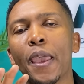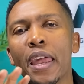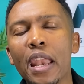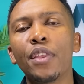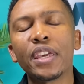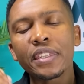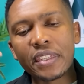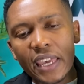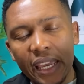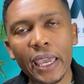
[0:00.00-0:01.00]
Now the
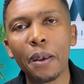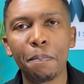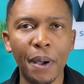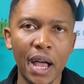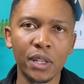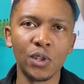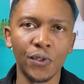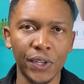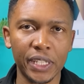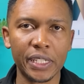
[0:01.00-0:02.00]
second part of
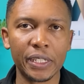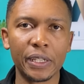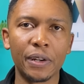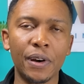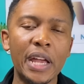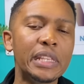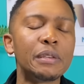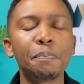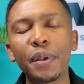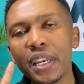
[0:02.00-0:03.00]
it, right,
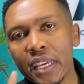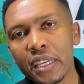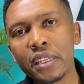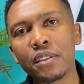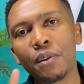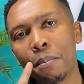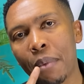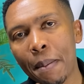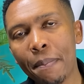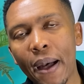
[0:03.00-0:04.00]
please
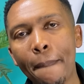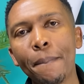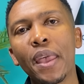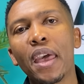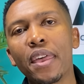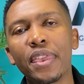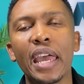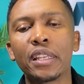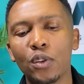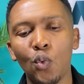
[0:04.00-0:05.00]
remember
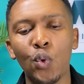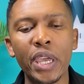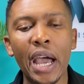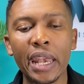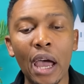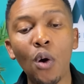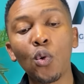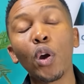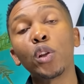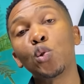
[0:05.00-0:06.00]
that we are now
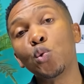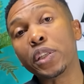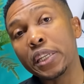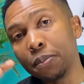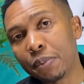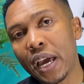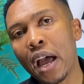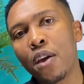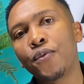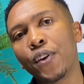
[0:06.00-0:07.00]
going to deep
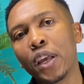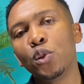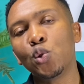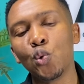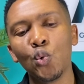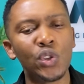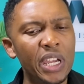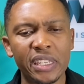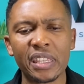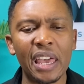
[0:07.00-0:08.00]
dive into
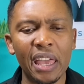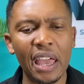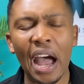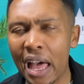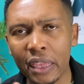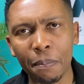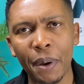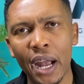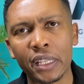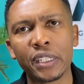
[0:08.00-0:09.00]
just the other
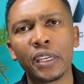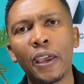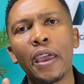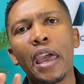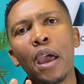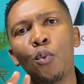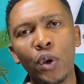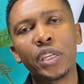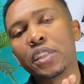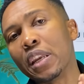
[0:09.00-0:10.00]
part,
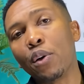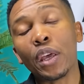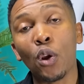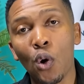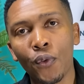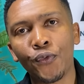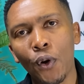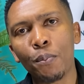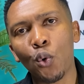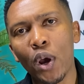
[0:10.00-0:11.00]
which is now the long
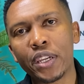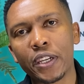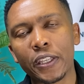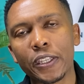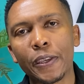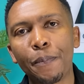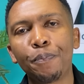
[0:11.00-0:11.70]
form questions.